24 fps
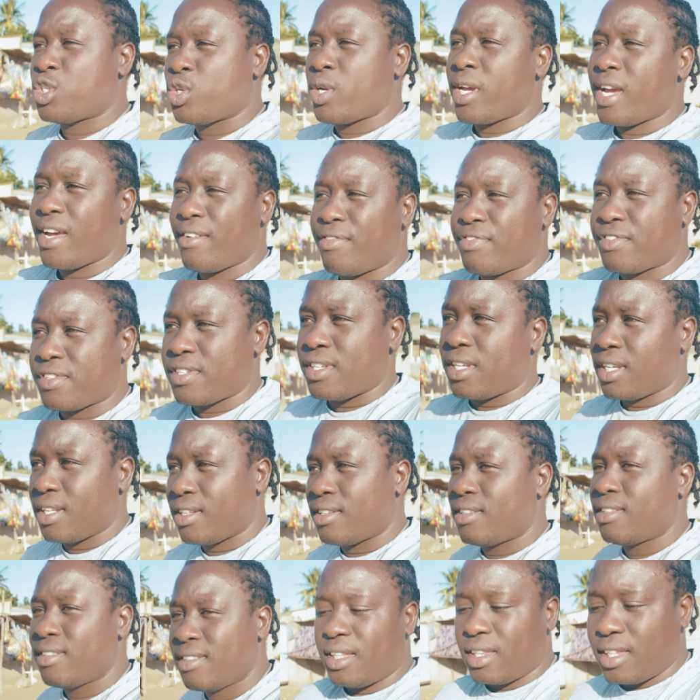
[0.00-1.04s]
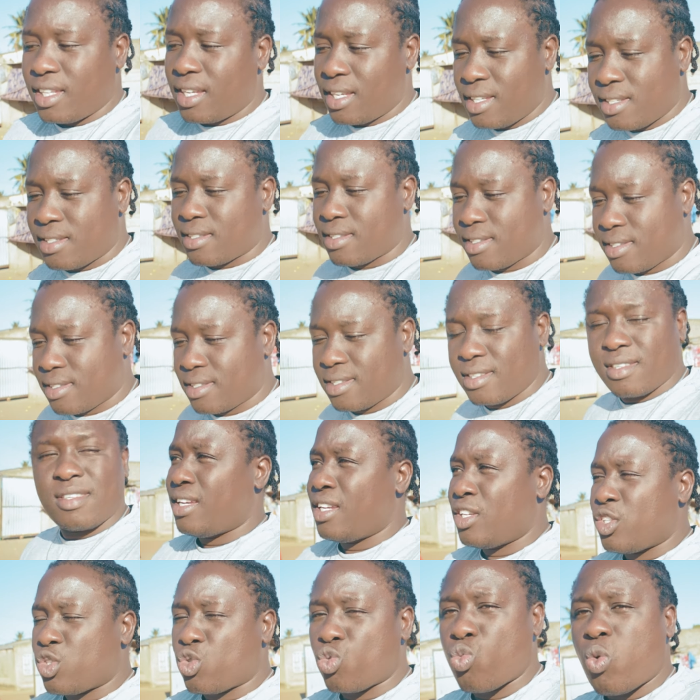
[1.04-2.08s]
you have seen, this
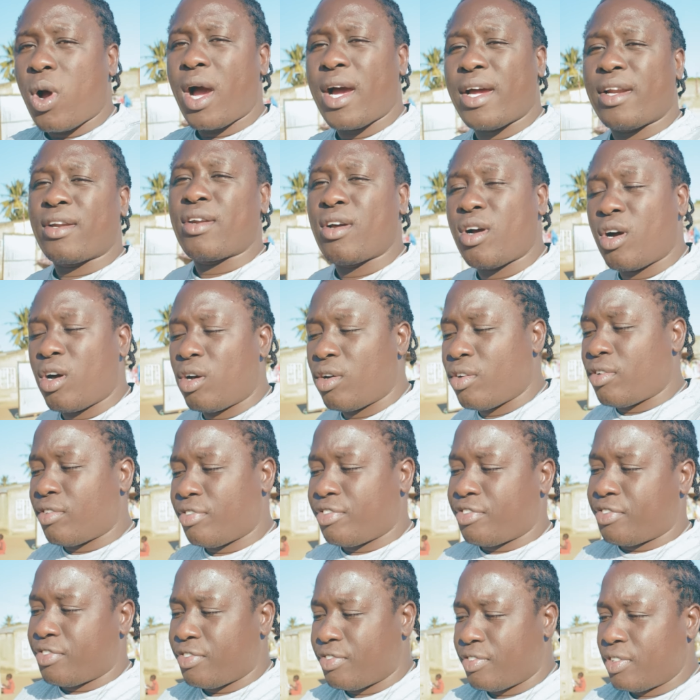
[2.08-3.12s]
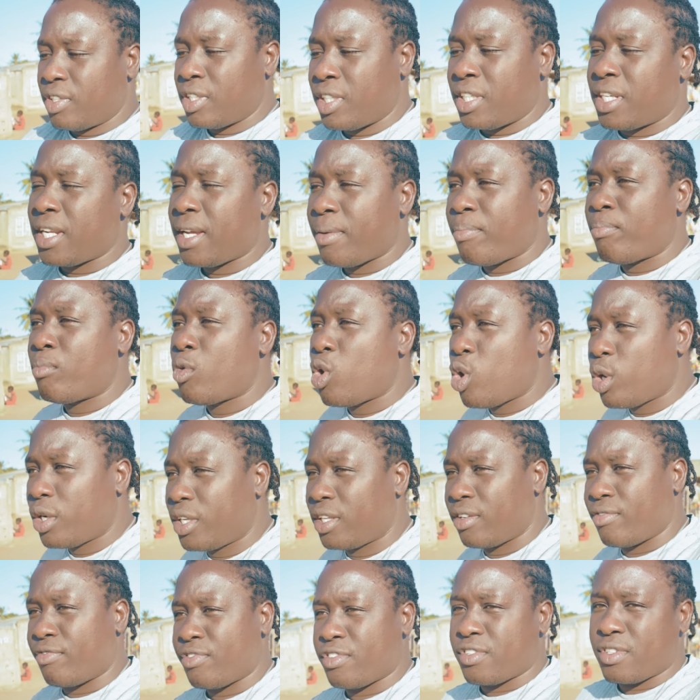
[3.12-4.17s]
is one of the
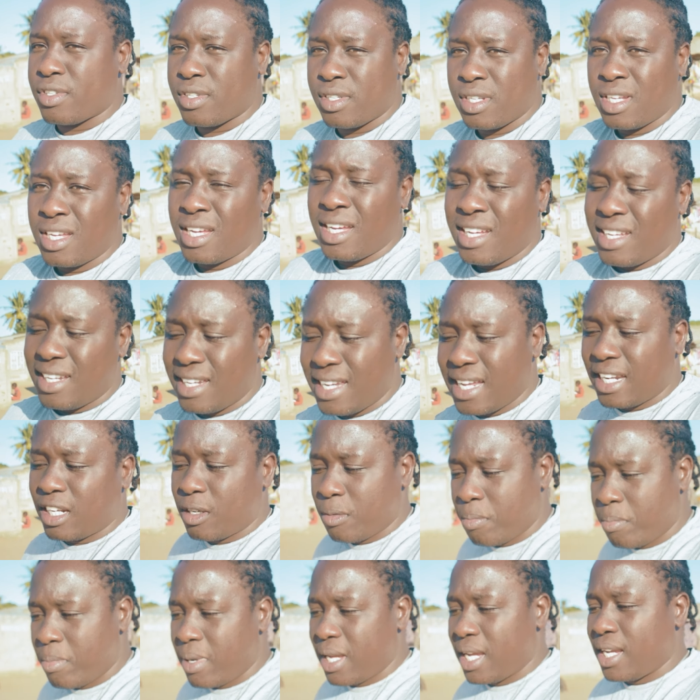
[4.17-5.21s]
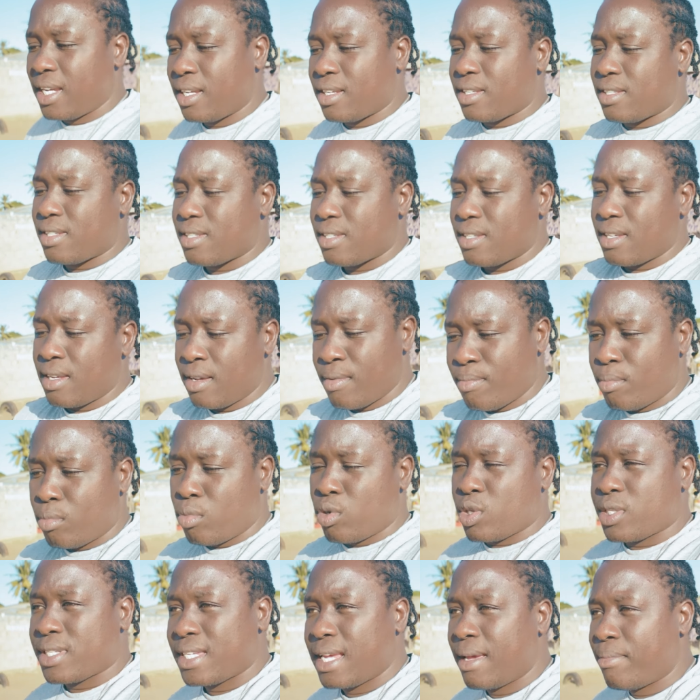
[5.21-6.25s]
motives that makes
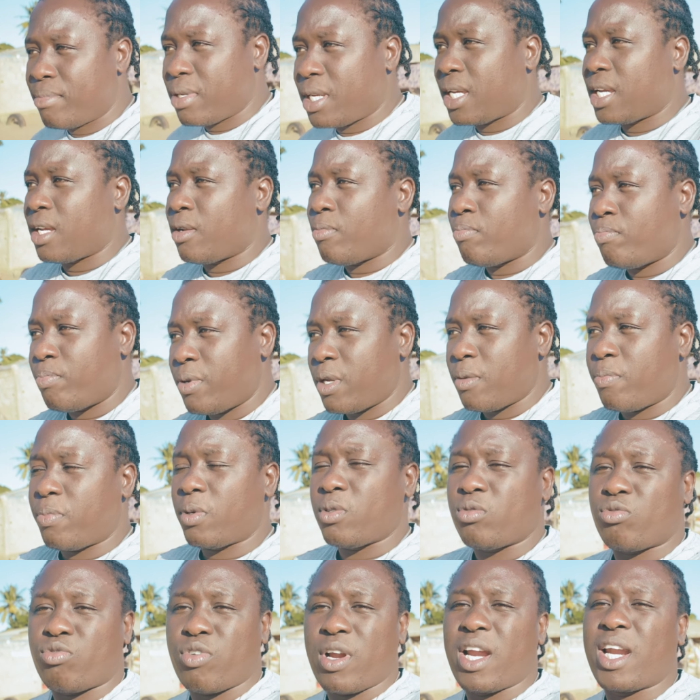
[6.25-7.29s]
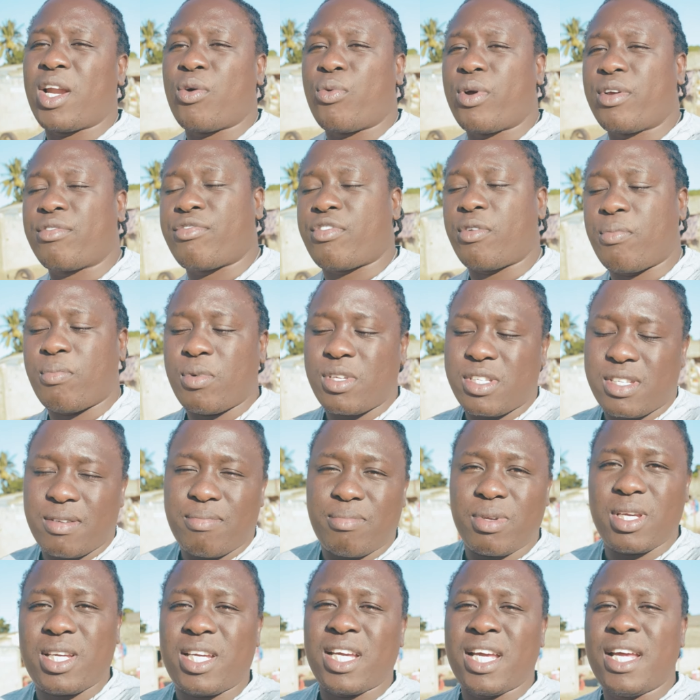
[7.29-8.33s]
Mozambican people run away from
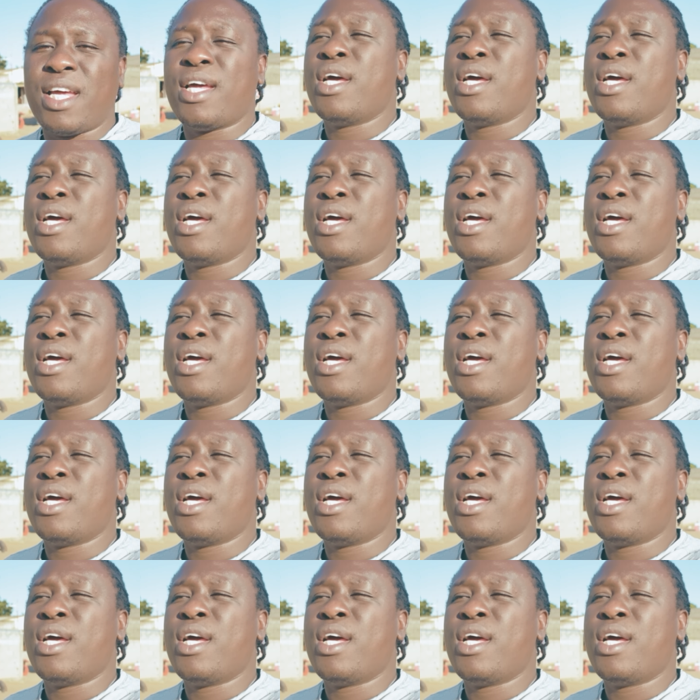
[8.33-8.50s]
Mozambique,